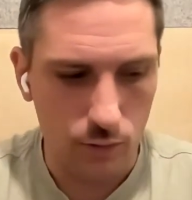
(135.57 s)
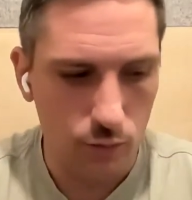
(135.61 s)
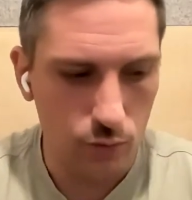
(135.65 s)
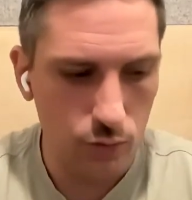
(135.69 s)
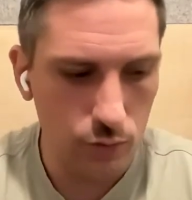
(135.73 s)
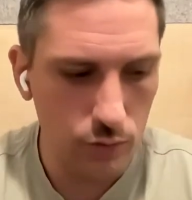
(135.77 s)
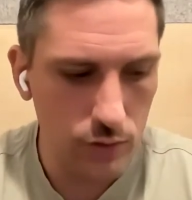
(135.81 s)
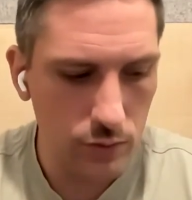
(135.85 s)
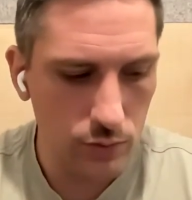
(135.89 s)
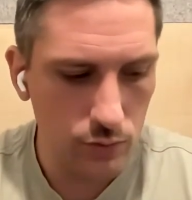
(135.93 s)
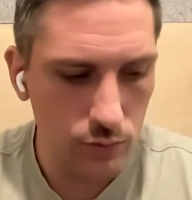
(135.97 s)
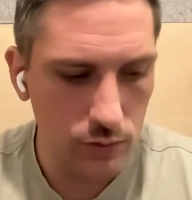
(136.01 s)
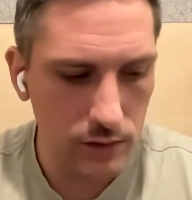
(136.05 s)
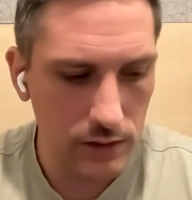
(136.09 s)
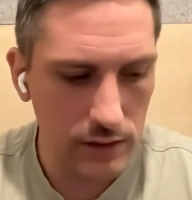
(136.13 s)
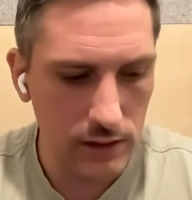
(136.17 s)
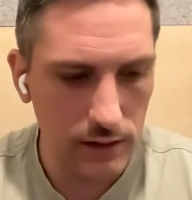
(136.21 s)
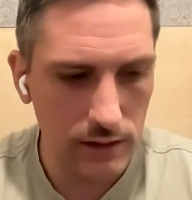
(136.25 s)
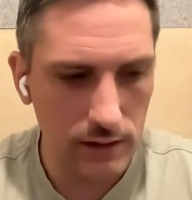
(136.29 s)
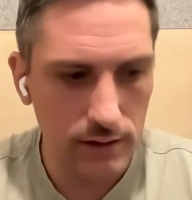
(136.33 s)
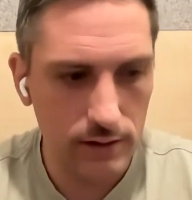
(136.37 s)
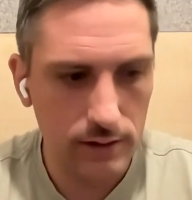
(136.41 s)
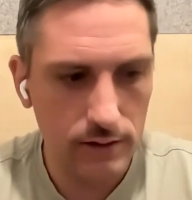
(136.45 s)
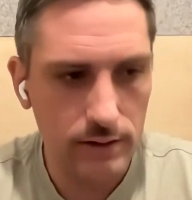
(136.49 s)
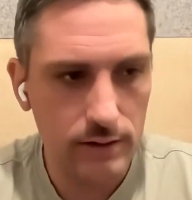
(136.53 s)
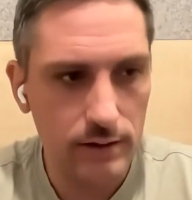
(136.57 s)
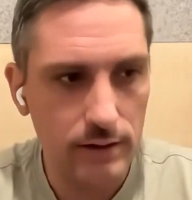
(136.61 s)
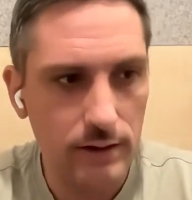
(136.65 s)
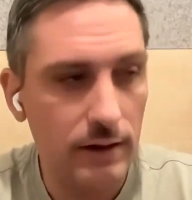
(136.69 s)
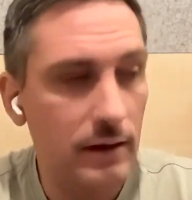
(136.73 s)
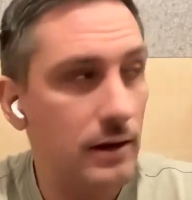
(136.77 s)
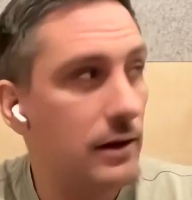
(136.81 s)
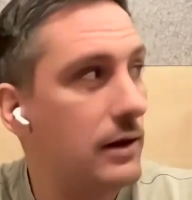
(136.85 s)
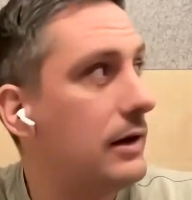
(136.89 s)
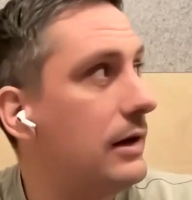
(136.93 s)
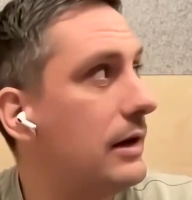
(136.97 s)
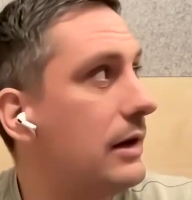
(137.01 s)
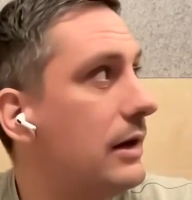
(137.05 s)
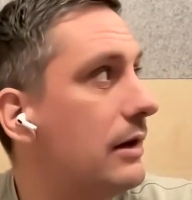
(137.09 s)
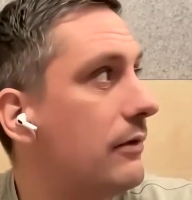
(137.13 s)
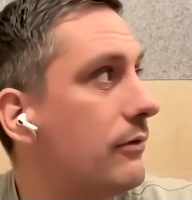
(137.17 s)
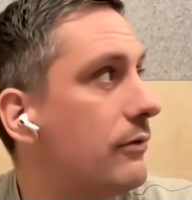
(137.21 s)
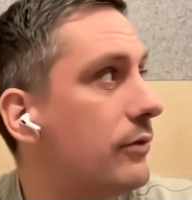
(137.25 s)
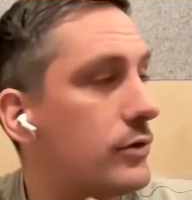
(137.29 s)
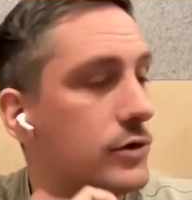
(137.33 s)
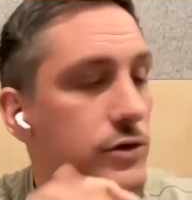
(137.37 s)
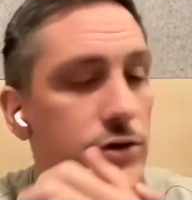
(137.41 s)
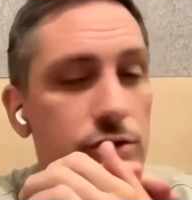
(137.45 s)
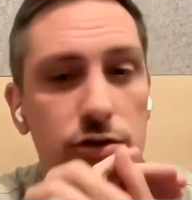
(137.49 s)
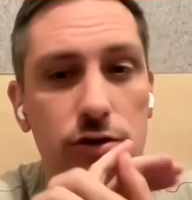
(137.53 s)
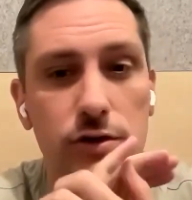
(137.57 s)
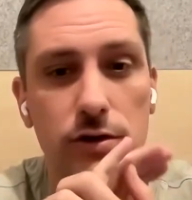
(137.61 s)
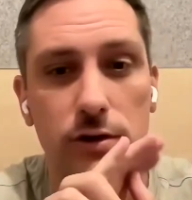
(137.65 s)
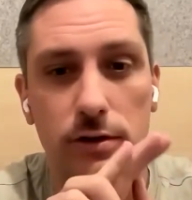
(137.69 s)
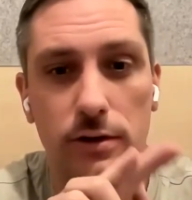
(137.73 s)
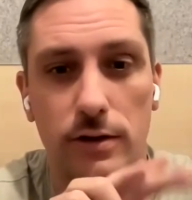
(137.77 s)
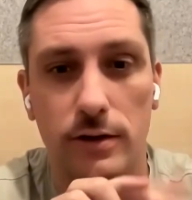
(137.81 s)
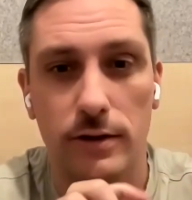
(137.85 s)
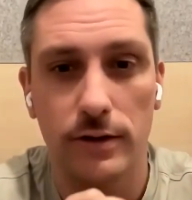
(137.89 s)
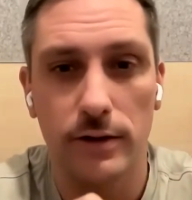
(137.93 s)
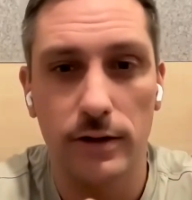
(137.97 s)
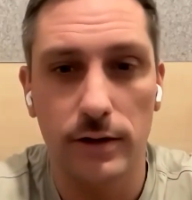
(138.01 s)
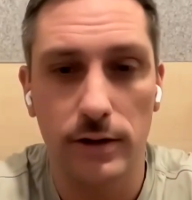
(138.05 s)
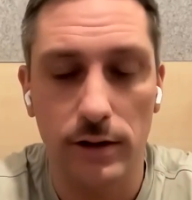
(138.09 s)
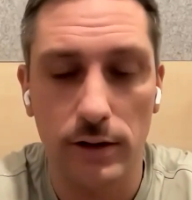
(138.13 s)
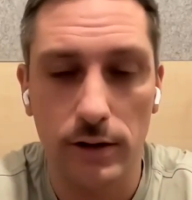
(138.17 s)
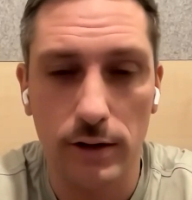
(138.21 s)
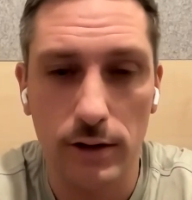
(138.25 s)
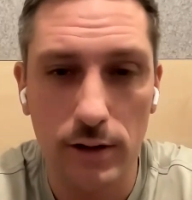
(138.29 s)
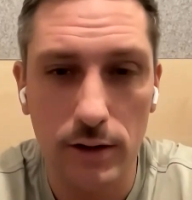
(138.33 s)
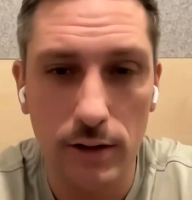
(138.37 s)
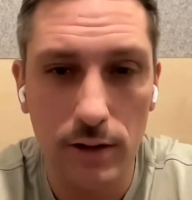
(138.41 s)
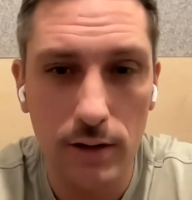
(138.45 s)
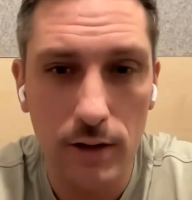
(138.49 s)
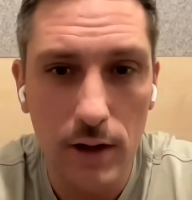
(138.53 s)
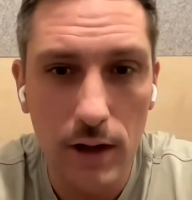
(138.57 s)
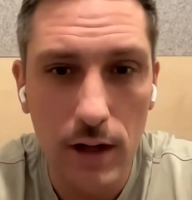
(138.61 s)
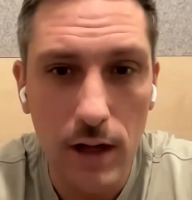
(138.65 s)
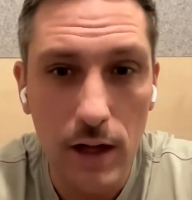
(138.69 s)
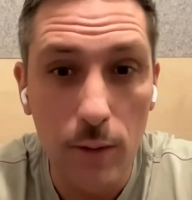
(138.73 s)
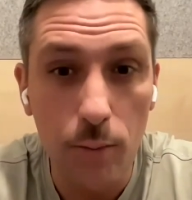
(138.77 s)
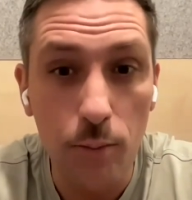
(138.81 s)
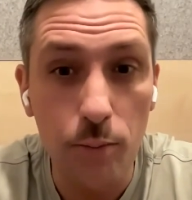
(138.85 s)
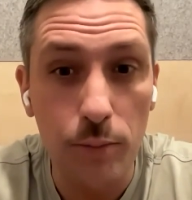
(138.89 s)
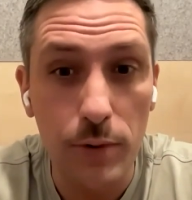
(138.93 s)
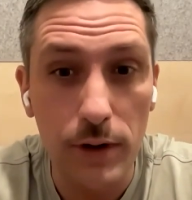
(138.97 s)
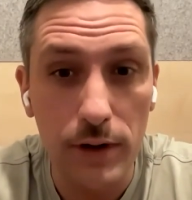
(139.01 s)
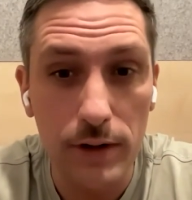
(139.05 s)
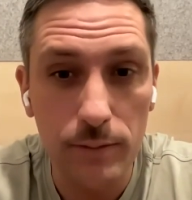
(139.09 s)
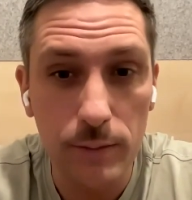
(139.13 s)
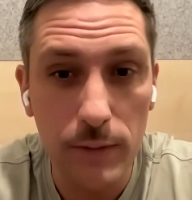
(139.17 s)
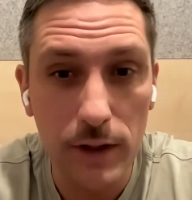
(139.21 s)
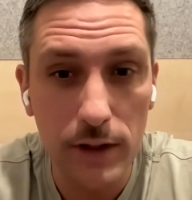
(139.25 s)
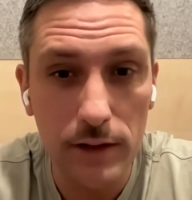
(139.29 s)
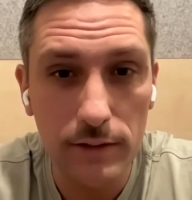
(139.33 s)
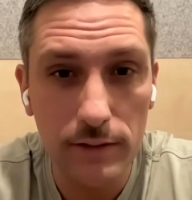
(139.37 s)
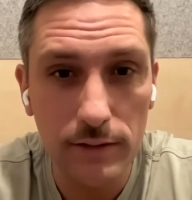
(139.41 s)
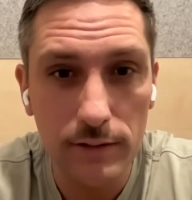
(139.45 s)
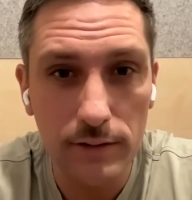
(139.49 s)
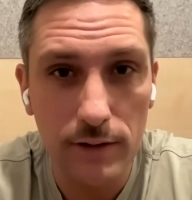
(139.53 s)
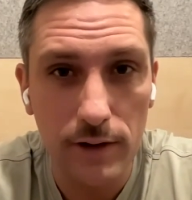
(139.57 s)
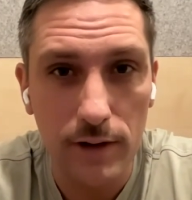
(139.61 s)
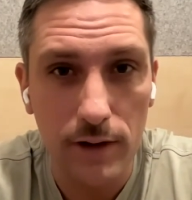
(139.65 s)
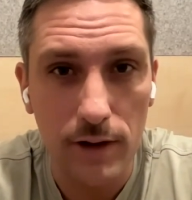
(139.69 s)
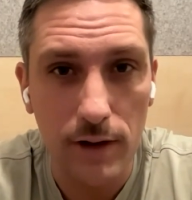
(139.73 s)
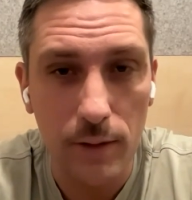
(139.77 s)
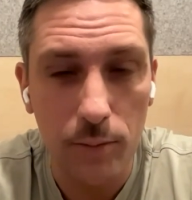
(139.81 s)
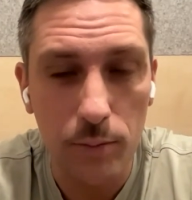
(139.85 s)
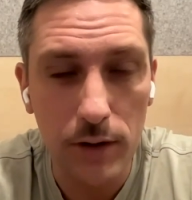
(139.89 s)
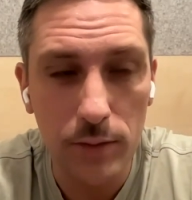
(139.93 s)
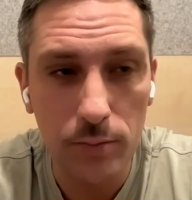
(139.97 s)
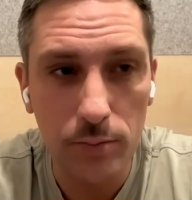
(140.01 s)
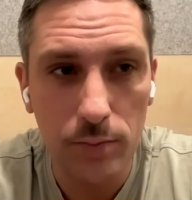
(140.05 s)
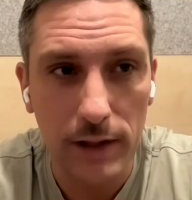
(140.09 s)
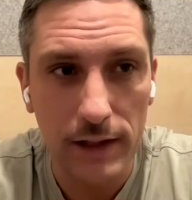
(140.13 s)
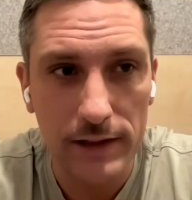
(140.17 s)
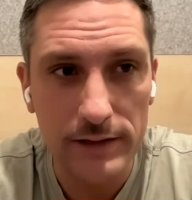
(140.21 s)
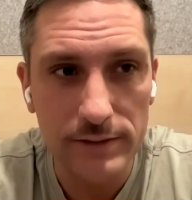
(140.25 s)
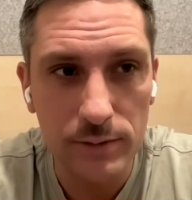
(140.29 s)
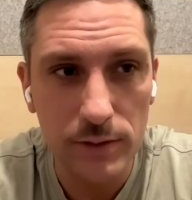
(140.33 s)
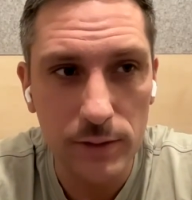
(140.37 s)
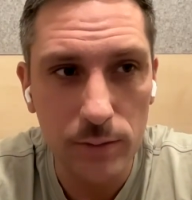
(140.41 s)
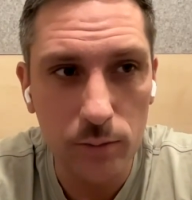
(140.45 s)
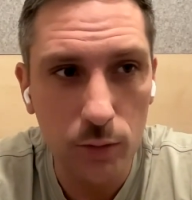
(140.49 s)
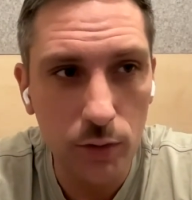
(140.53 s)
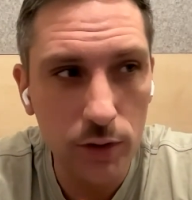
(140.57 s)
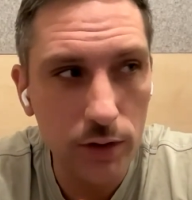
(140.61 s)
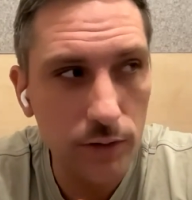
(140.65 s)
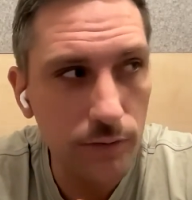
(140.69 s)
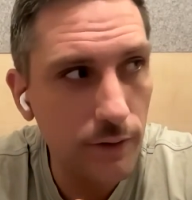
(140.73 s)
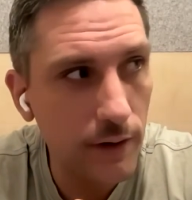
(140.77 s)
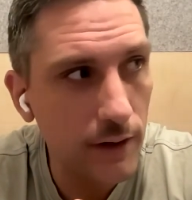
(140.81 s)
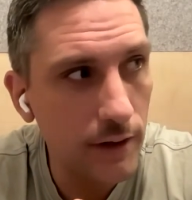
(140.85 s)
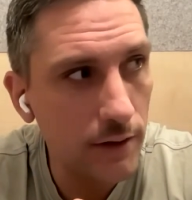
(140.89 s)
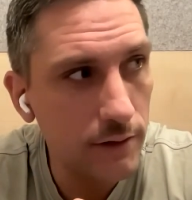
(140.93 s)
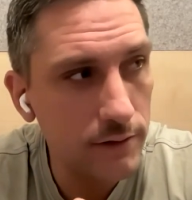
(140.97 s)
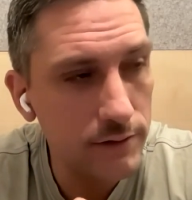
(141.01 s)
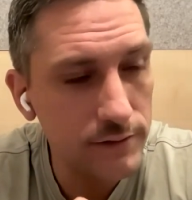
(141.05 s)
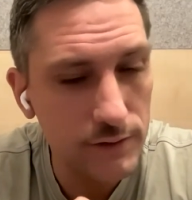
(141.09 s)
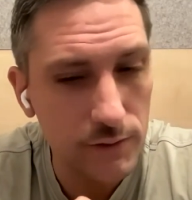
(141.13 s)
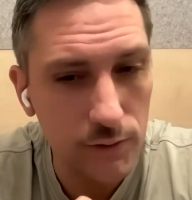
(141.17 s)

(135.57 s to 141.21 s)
really leverage the bid placement modifier.